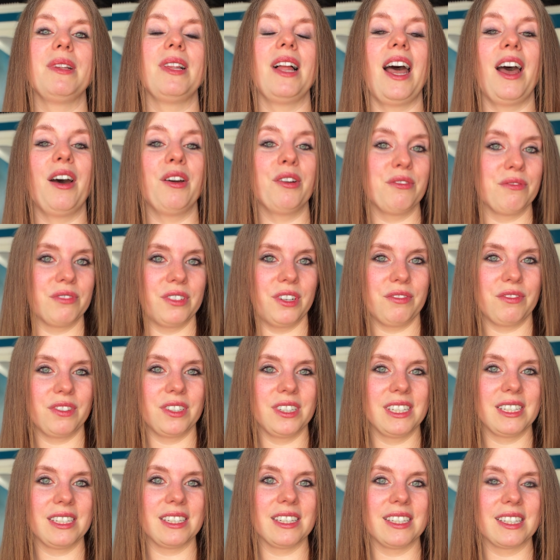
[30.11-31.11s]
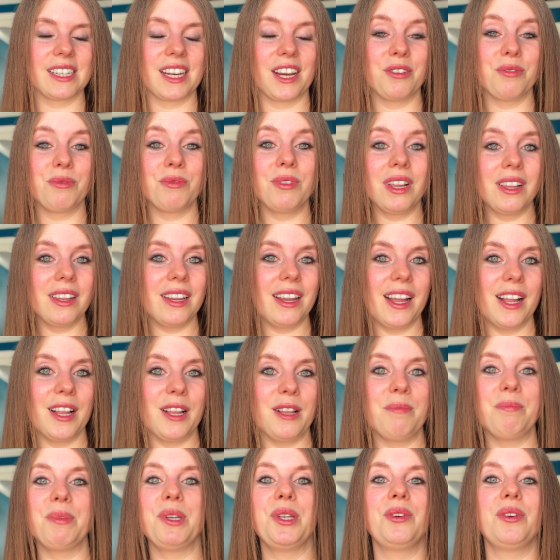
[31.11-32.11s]
out of references can really
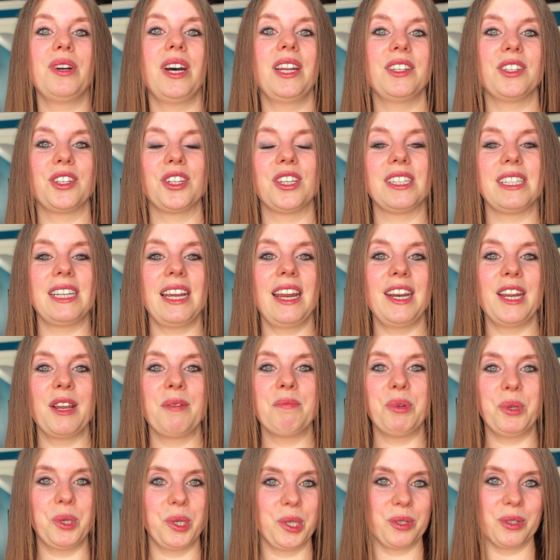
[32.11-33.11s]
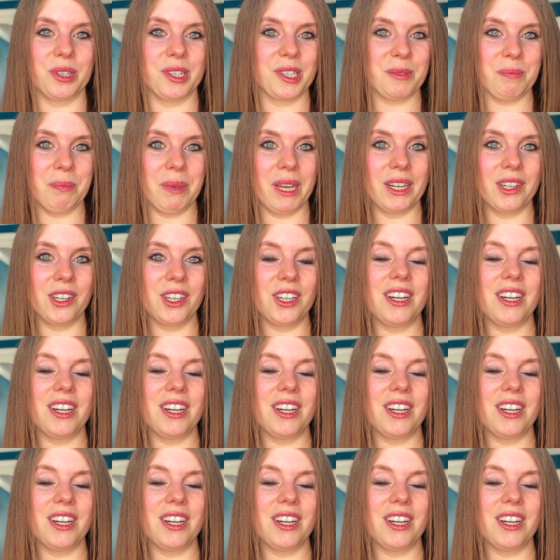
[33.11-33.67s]
help you understanding portraits better,